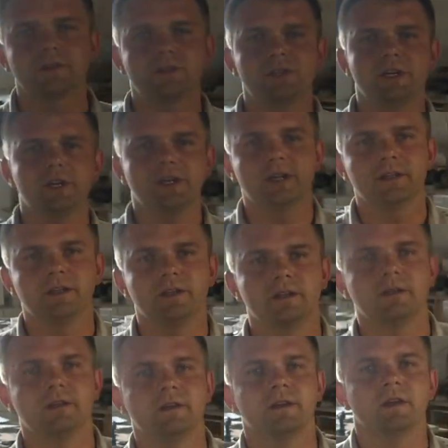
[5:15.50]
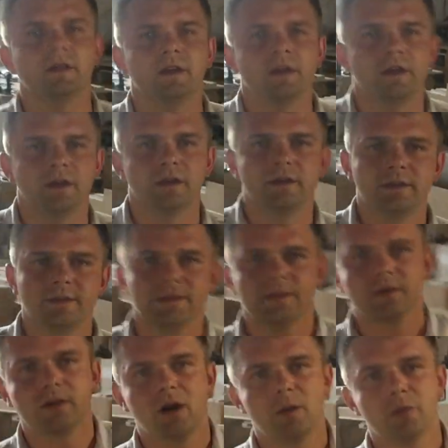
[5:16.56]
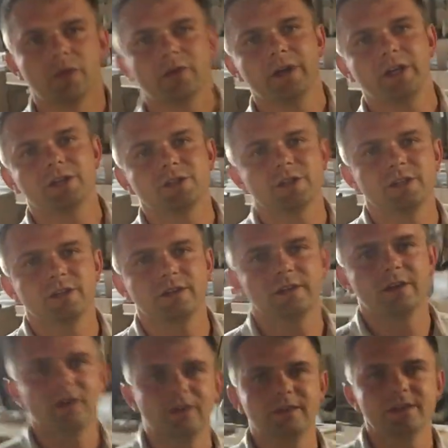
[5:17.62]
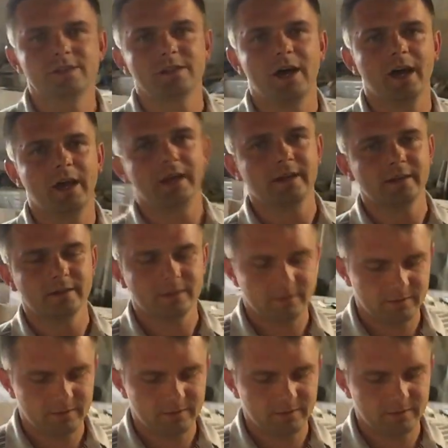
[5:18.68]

shared cooperation on design